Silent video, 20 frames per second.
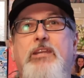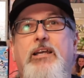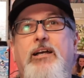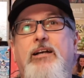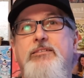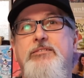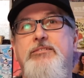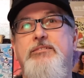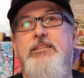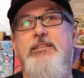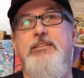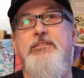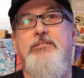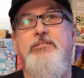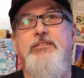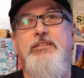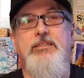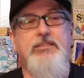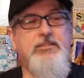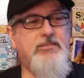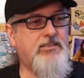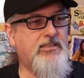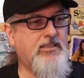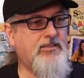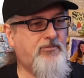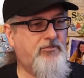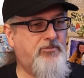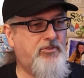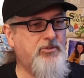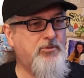And indeed,
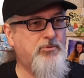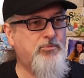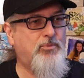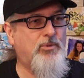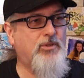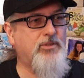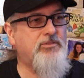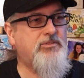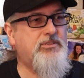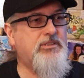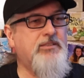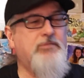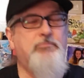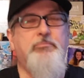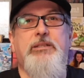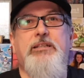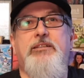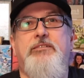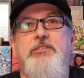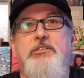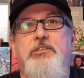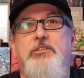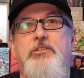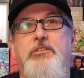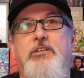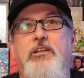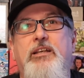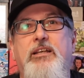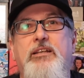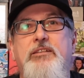if you wanted me
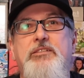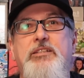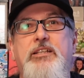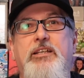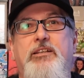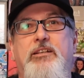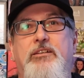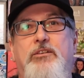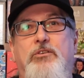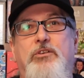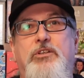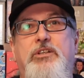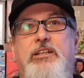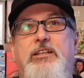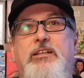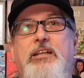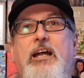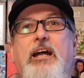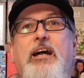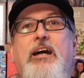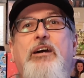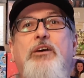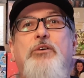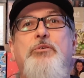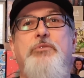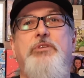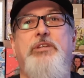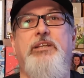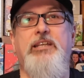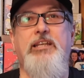to take a look at
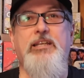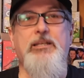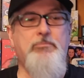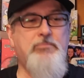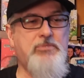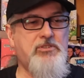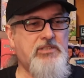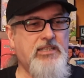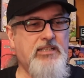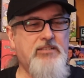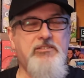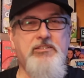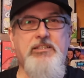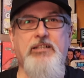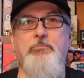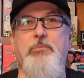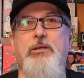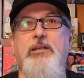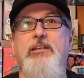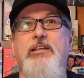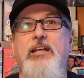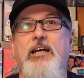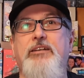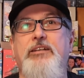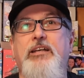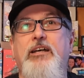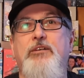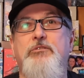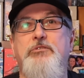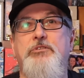how the game sets up and
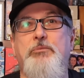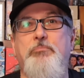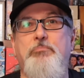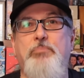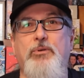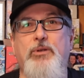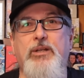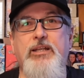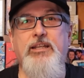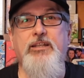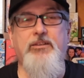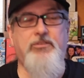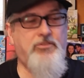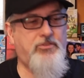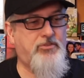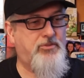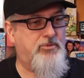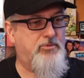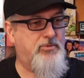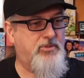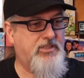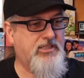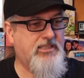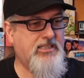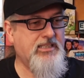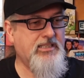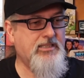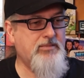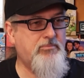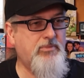how to play through the
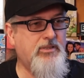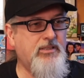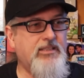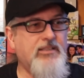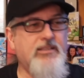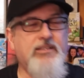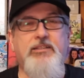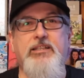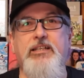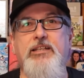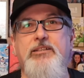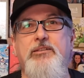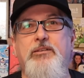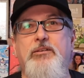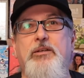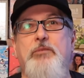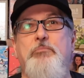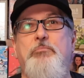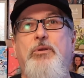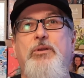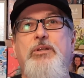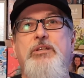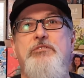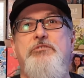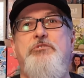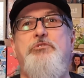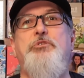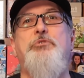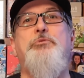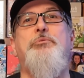game, then
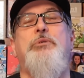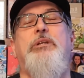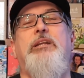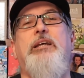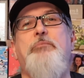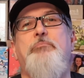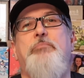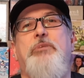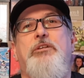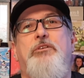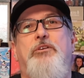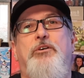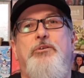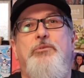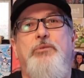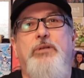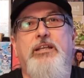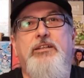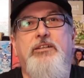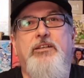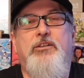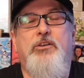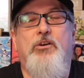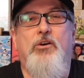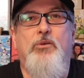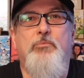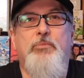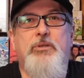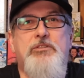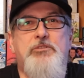please do let me know in the
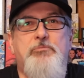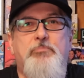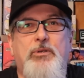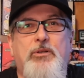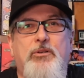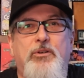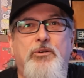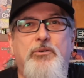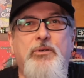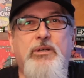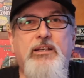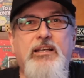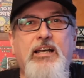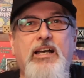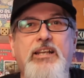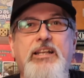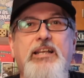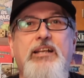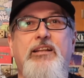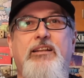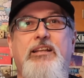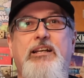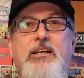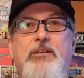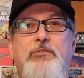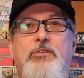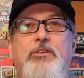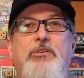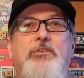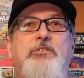comments below, and I'll
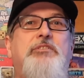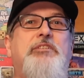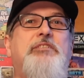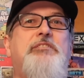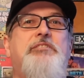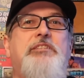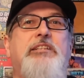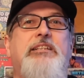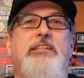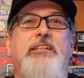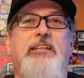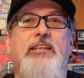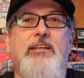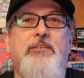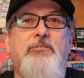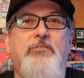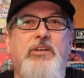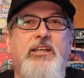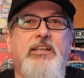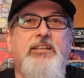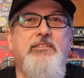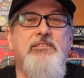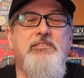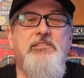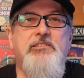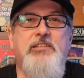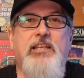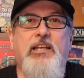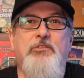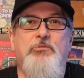have a look to see if I can
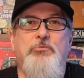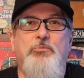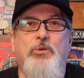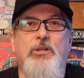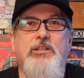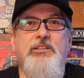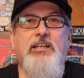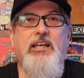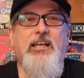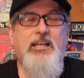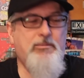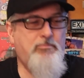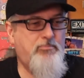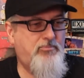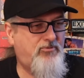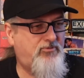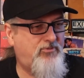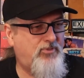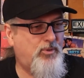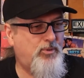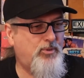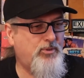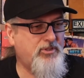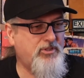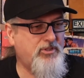set one up for